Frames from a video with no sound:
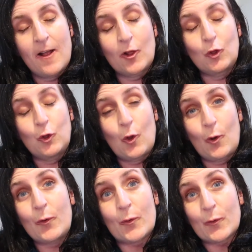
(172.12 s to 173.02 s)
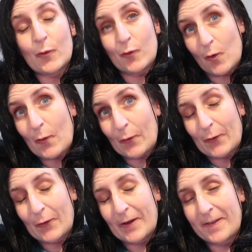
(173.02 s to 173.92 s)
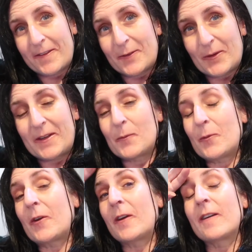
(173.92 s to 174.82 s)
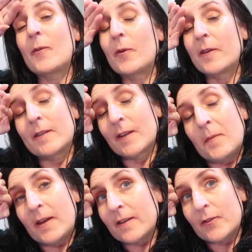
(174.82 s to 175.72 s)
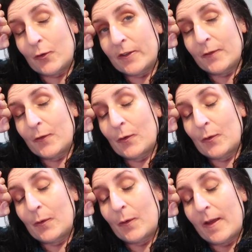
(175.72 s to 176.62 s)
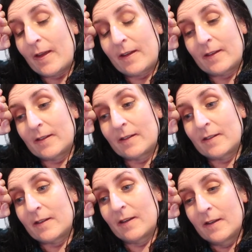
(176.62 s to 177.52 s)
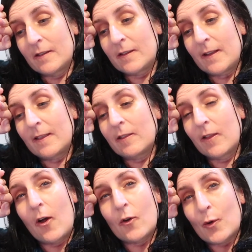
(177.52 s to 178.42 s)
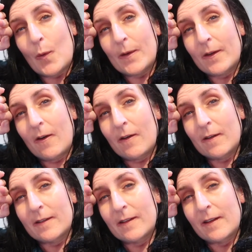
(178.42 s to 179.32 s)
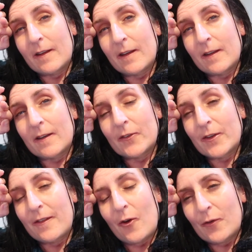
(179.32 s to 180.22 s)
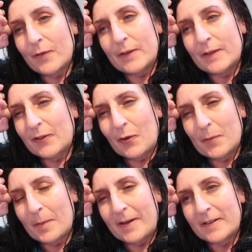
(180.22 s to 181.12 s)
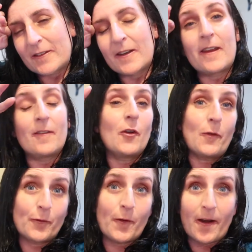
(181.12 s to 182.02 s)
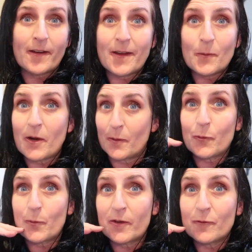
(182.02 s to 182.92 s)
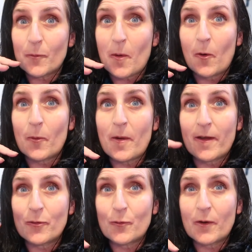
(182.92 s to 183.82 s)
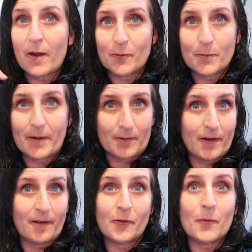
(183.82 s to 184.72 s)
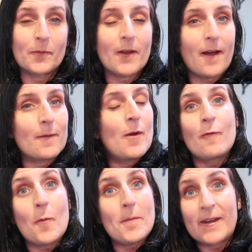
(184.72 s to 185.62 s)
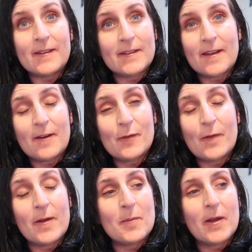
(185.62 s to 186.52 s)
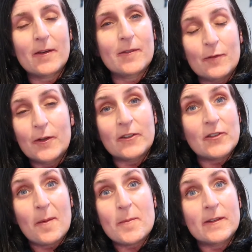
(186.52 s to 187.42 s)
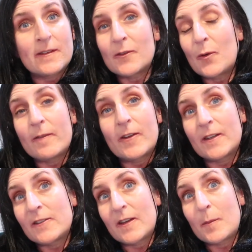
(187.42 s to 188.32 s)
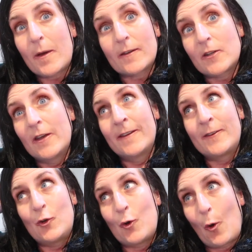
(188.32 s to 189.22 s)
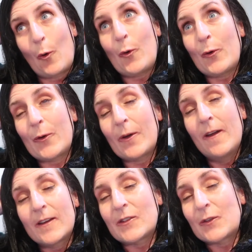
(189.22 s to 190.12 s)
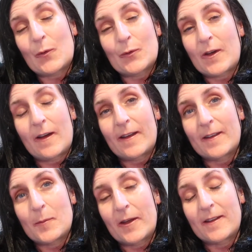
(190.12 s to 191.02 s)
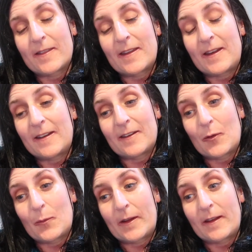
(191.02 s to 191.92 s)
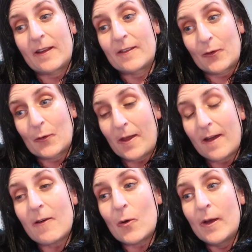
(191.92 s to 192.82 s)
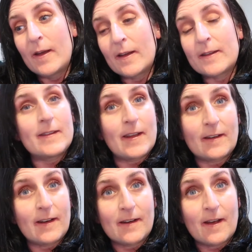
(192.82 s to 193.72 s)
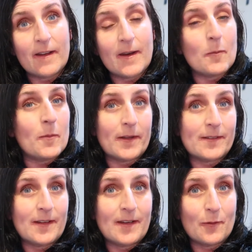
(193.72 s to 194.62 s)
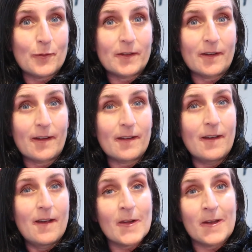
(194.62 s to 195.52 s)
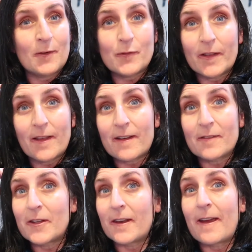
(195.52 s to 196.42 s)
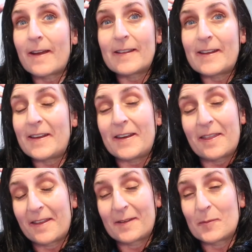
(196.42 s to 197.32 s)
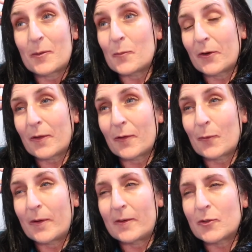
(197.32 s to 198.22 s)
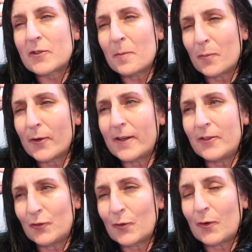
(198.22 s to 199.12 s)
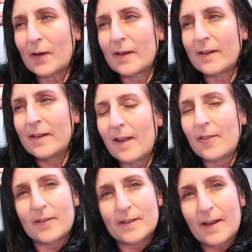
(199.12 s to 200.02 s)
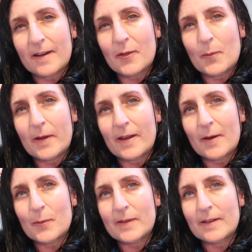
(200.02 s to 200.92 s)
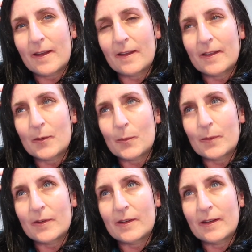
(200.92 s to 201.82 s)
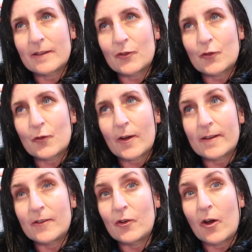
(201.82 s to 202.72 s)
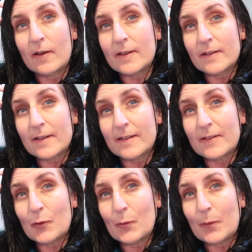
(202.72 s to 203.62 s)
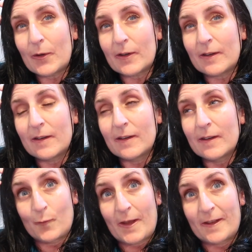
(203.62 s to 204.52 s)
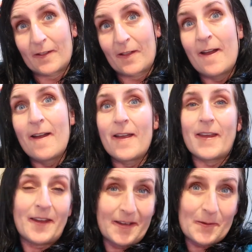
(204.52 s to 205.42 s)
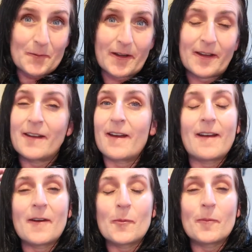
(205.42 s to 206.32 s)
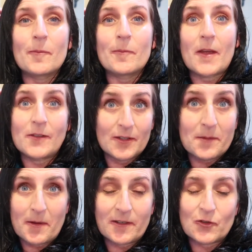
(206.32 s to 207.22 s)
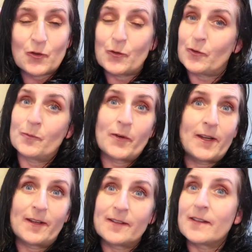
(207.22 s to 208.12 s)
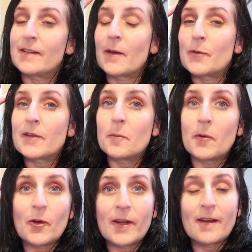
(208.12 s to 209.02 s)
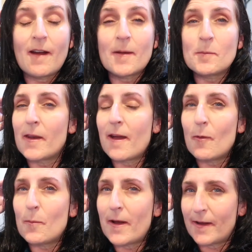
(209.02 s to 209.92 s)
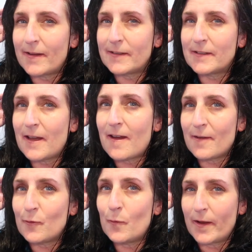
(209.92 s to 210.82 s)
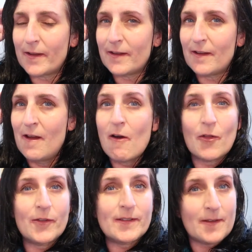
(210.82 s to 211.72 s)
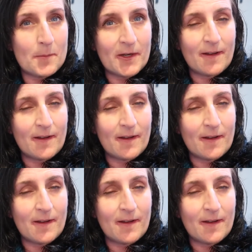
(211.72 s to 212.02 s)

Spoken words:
Hello! So this week at work was mega stressful and just a lot going on, and I was in the office so much. And even on Friday, when I was working from home, I thought I would be to have some time for me stuff and be able to finish up and still have energy, but no! So tired by the end of the week. And so now it's Saturday night, I'm about to head out for dinner, and I feel like I've done hardly anything but work this week, which I'm pretty sure at the start of the week I was saying that I was gonna try to not just do work. Fail. Anyway, I did manage to do some reading since I was commuting. I'm now past halfway on the Summer